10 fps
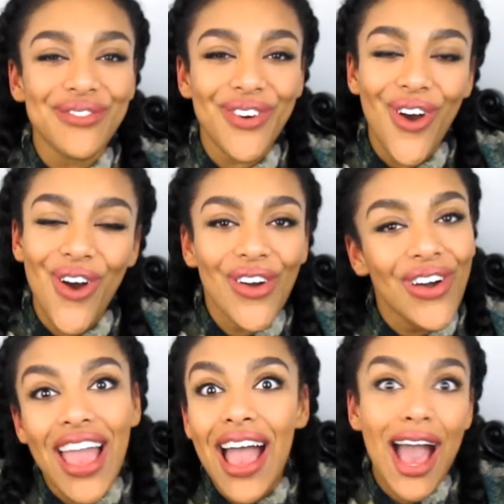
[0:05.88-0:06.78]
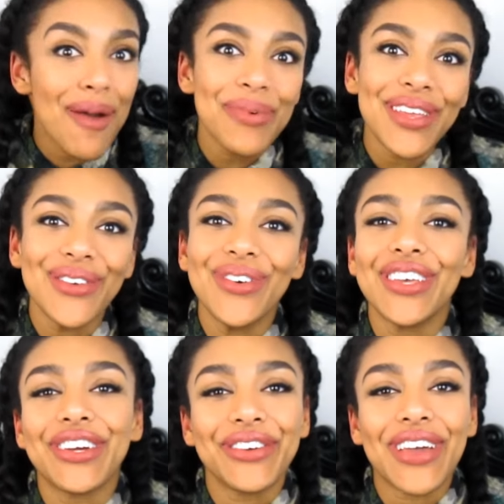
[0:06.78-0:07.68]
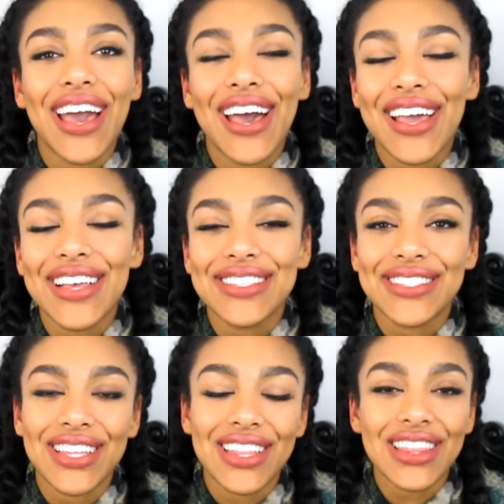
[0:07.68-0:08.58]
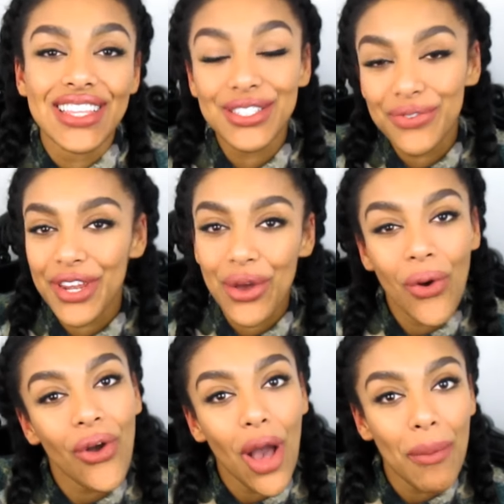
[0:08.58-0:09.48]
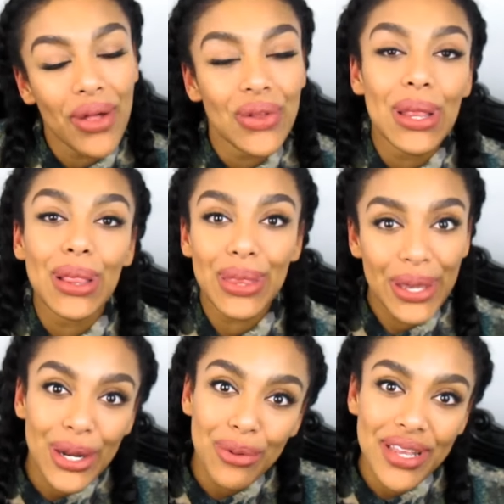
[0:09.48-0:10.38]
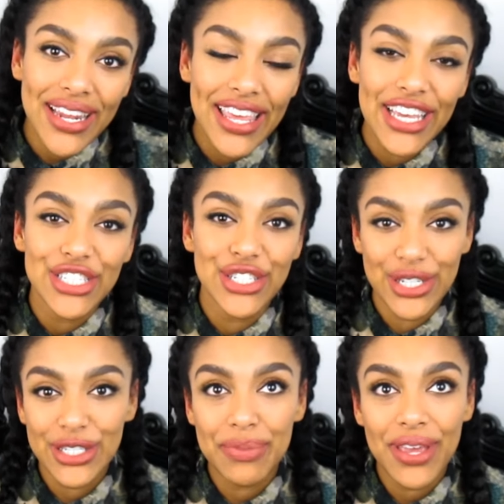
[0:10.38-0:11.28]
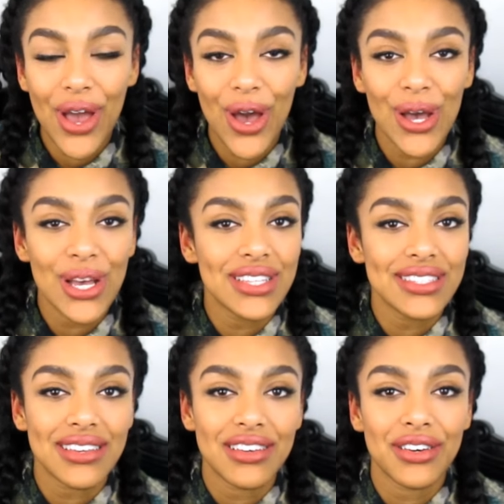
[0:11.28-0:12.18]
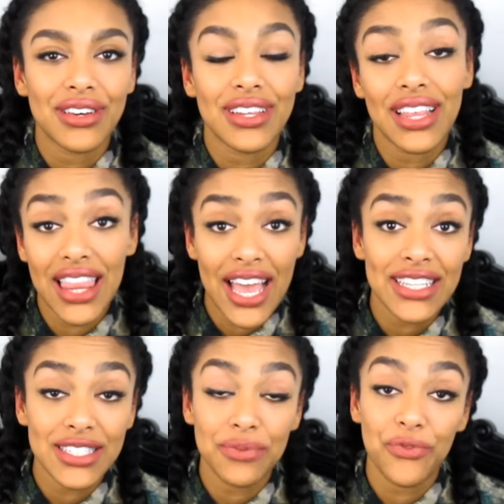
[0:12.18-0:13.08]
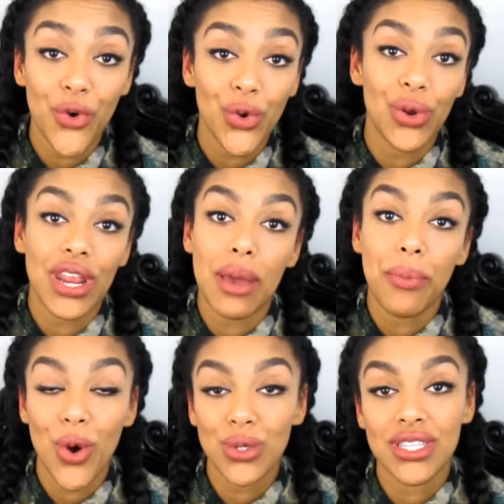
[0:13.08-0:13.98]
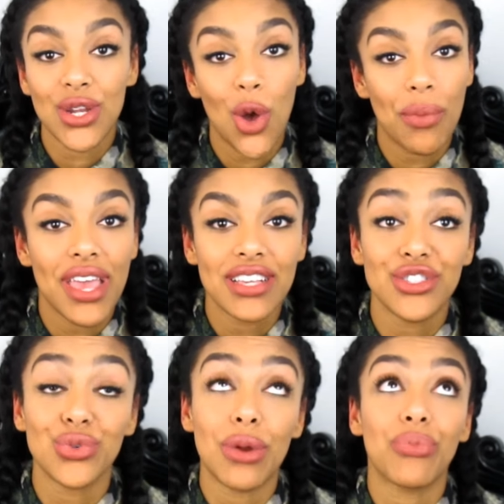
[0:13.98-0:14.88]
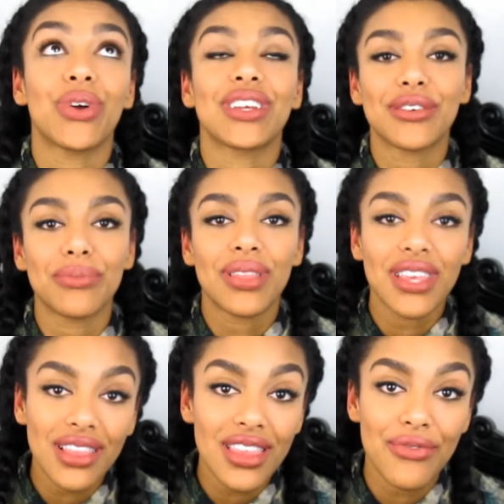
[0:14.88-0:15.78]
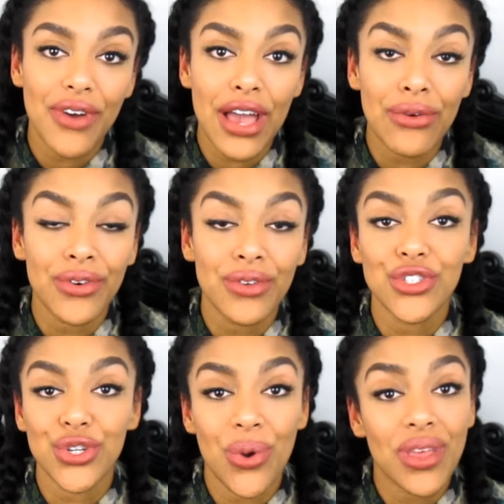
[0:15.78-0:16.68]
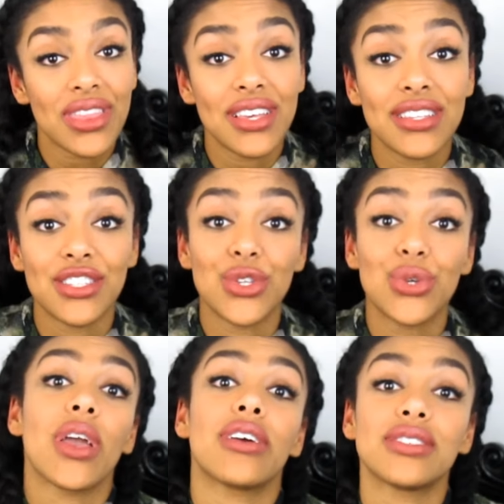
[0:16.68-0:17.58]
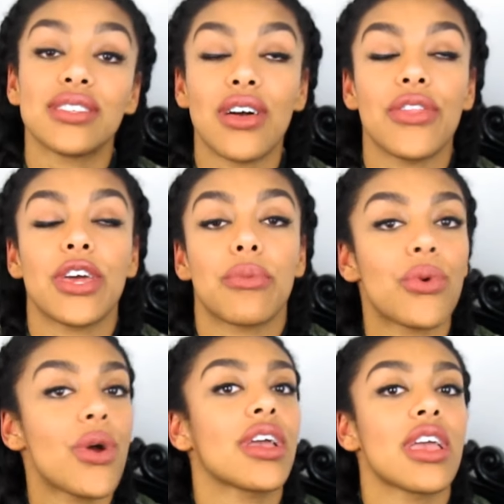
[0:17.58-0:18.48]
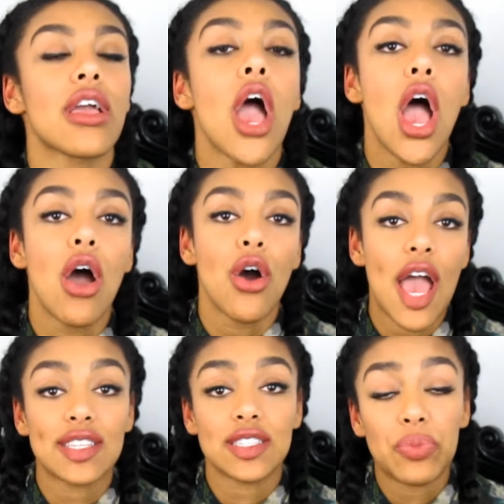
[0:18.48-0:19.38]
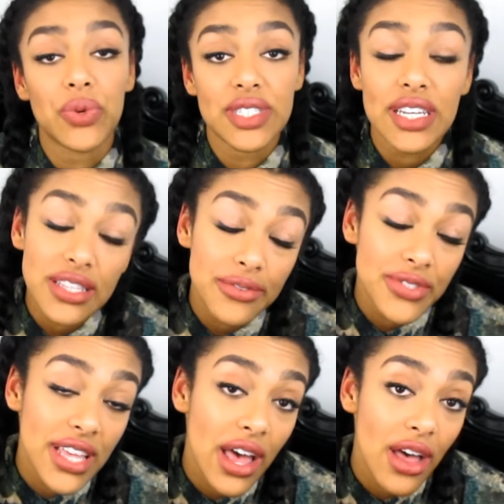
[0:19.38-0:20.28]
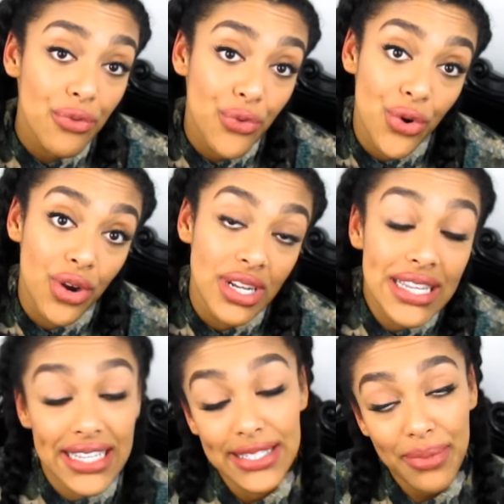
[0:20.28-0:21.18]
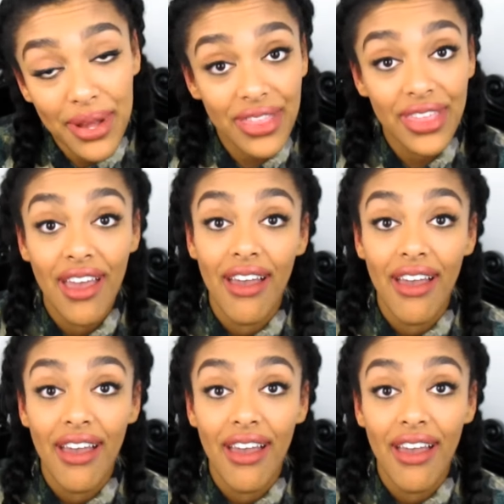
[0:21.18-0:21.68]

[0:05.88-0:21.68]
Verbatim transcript: of all, happy new year you guys. This video will come out a little bit late just because uh, the last photo that I posted on my Instagram went completely viral showing this new hairstyle that I'm rocking as a protective style for this month